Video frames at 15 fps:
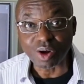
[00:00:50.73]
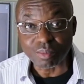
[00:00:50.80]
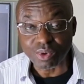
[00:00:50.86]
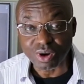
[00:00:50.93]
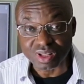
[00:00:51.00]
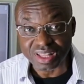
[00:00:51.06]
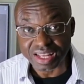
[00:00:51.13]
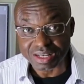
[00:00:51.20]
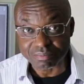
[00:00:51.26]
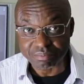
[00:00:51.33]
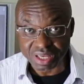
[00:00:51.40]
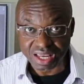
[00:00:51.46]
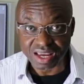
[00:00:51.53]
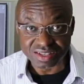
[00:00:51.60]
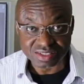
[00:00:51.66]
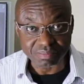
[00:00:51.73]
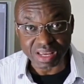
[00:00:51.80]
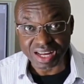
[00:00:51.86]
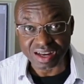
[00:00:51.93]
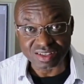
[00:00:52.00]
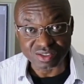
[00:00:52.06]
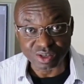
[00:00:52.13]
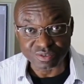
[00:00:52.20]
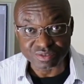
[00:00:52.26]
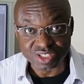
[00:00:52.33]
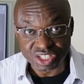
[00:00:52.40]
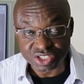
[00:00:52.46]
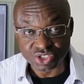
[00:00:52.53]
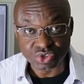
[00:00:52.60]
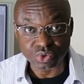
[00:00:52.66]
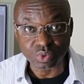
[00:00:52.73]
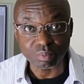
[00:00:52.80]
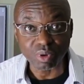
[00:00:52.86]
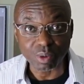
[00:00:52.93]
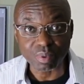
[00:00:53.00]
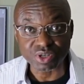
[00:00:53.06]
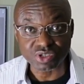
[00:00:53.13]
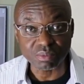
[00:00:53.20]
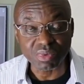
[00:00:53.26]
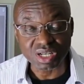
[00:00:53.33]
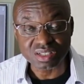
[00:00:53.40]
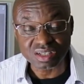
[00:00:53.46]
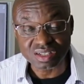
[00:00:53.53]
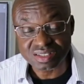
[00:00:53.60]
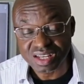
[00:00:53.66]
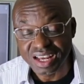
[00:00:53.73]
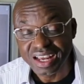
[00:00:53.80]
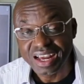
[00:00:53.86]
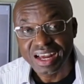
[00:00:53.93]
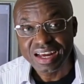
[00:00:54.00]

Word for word: Omron, they're the biggest makers of digital blood pressure monitors.